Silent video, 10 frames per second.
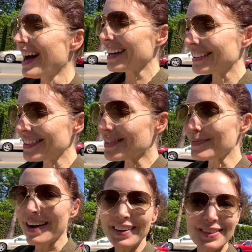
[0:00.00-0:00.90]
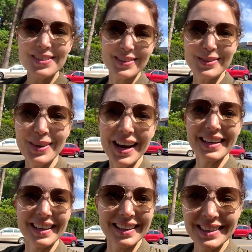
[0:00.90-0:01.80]
I leave them on, they're so
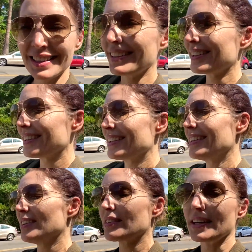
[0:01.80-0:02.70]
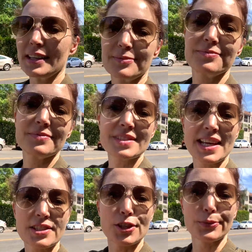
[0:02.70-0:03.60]
quiet. Okay,
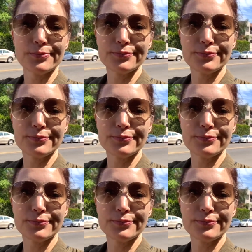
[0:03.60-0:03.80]
take 2.